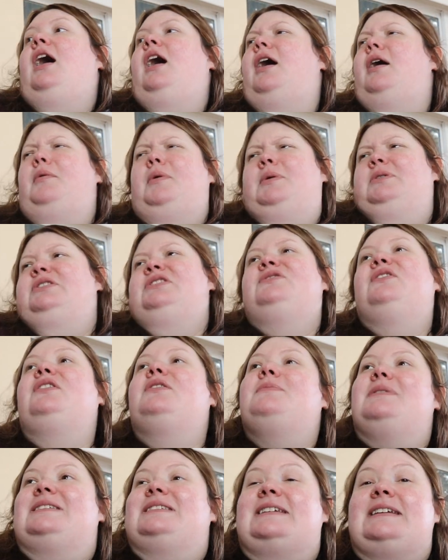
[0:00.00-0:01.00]
We were just
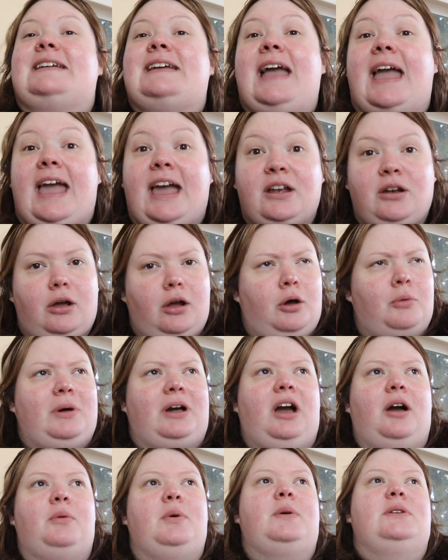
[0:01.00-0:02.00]
very busy, and oh
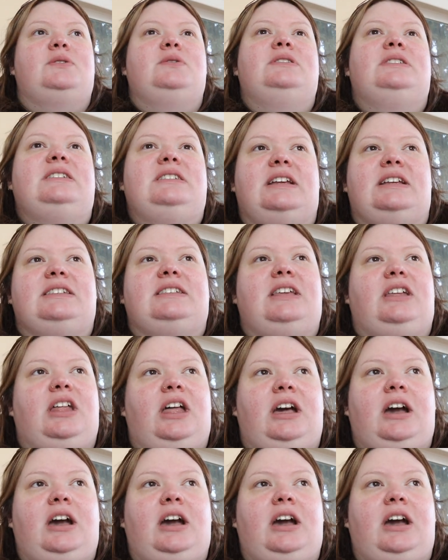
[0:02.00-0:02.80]
my god, we went to an estate sale.